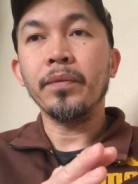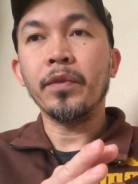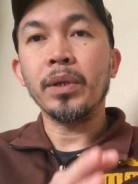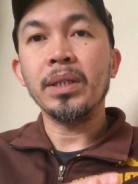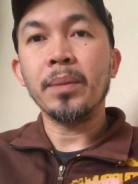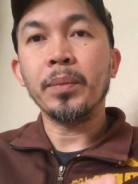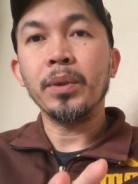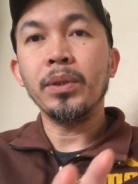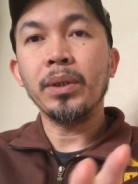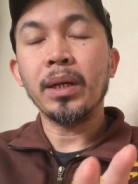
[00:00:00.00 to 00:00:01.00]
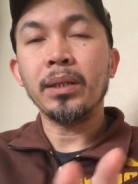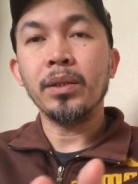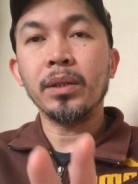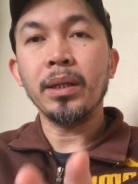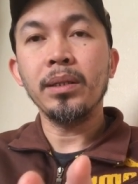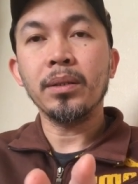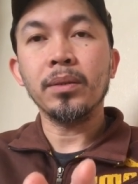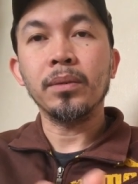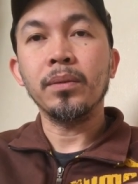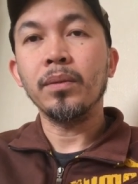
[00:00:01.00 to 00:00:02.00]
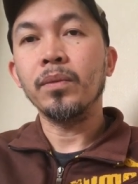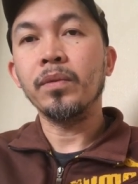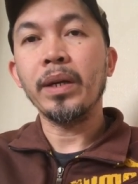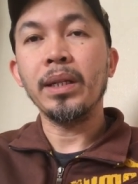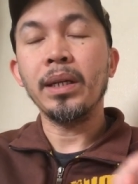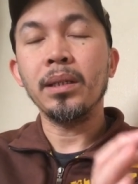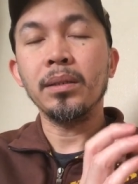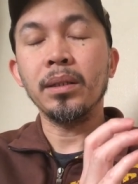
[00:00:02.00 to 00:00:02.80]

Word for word: for example you got your clean tone ready